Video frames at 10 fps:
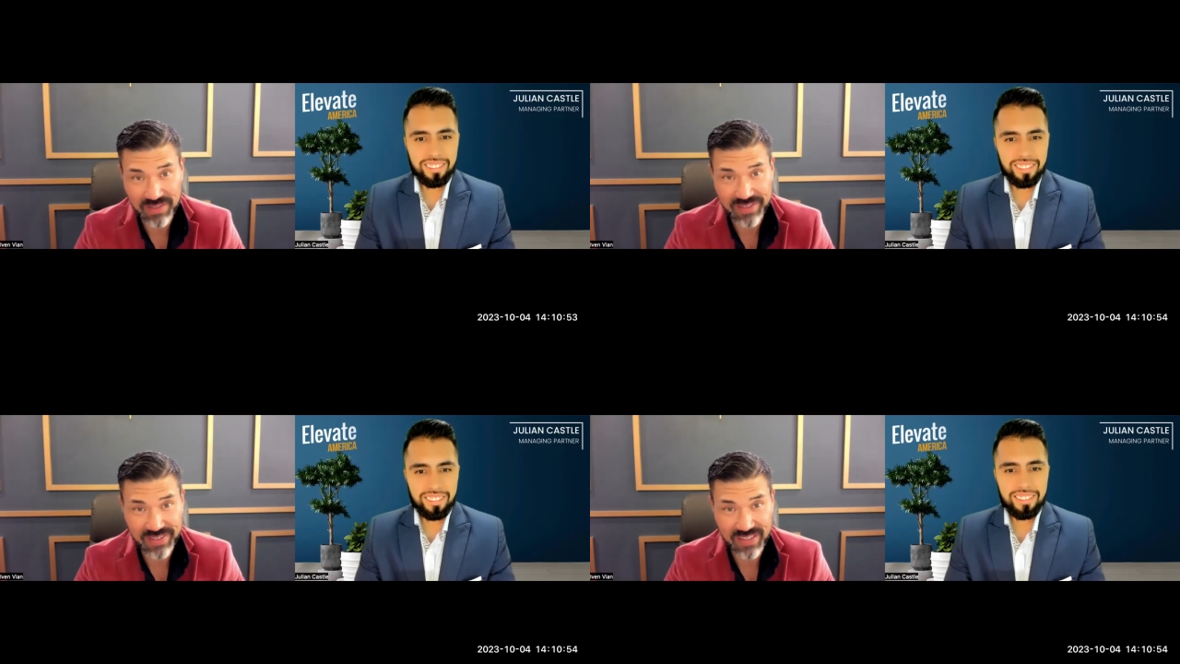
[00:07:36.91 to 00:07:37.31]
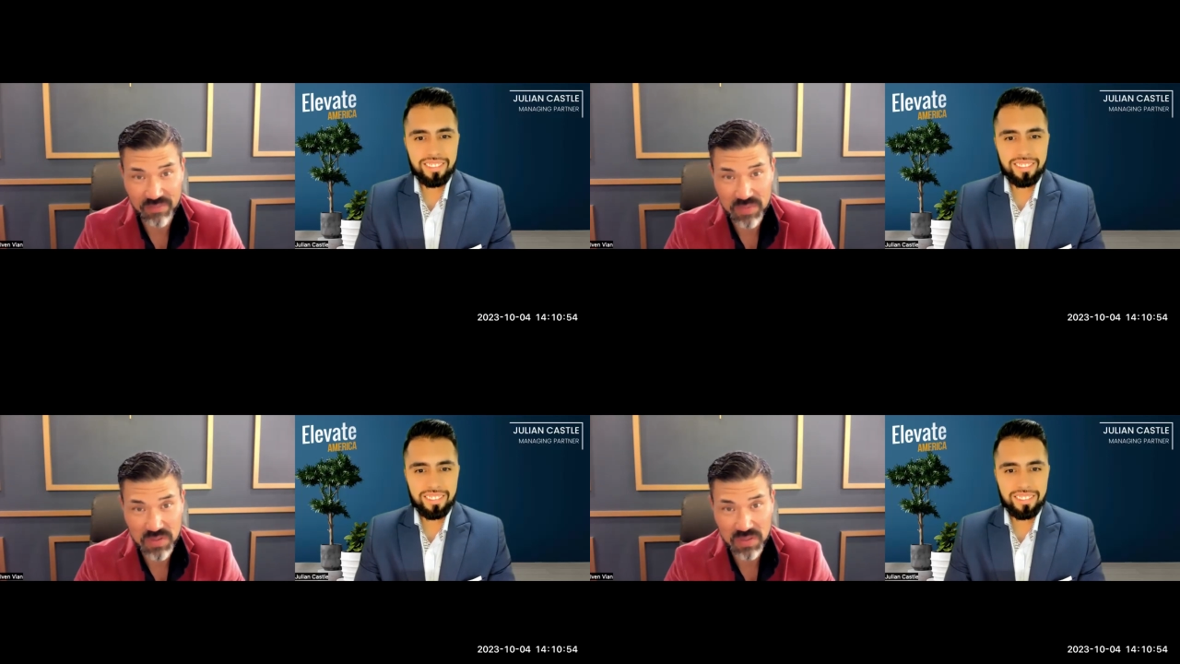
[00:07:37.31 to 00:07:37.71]
Speaker 1: uh,
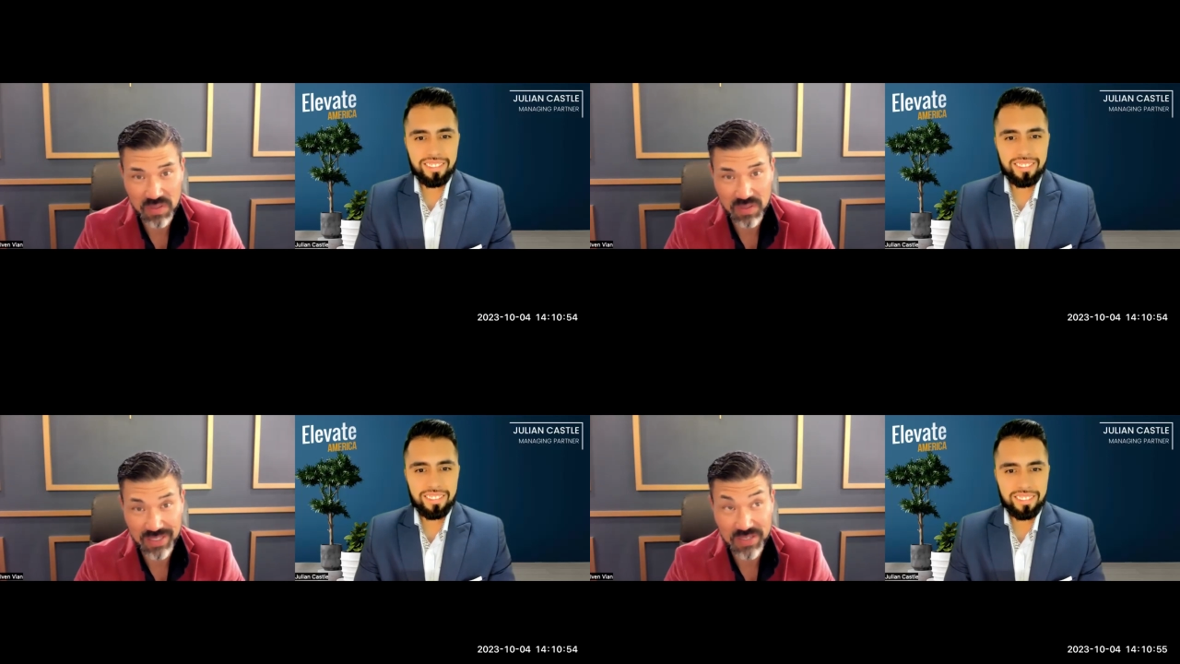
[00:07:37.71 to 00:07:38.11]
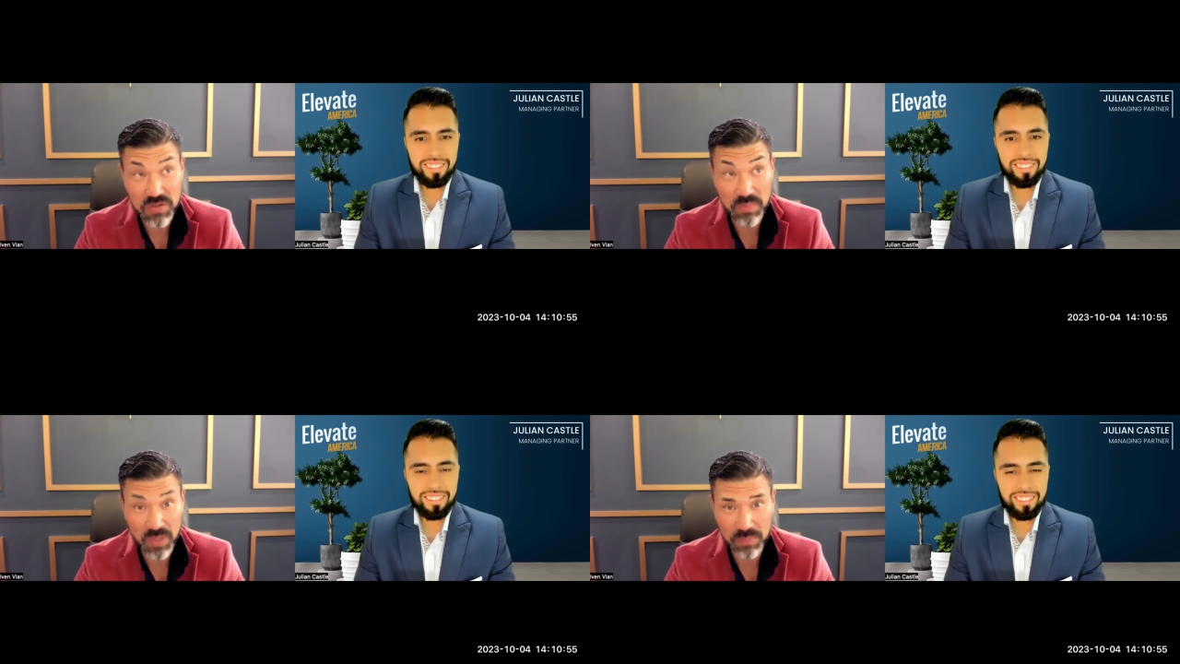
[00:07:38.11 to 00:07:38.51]
gave me a
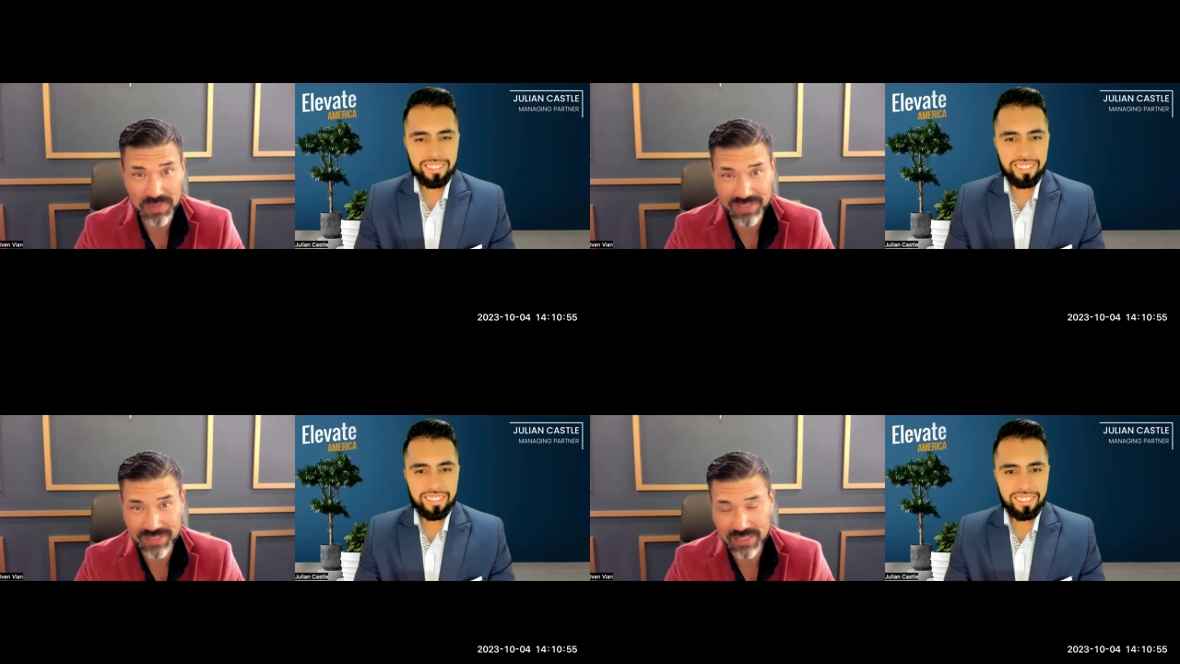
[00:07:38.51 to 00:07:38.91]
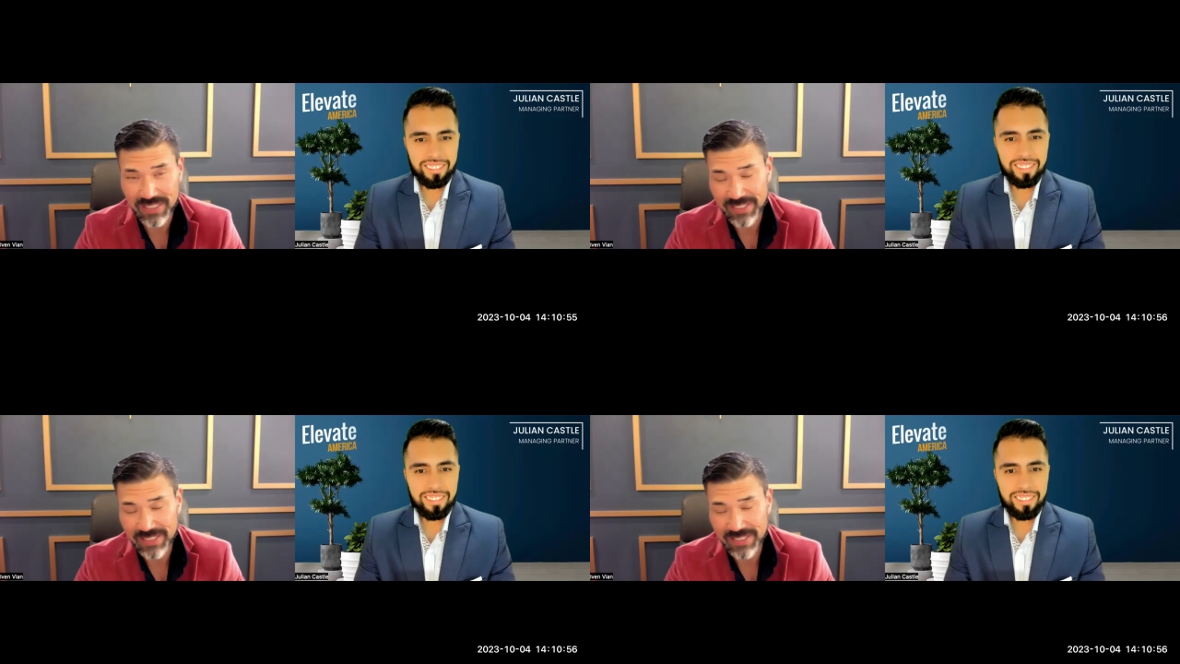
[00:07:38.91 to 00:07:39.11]
new purpose,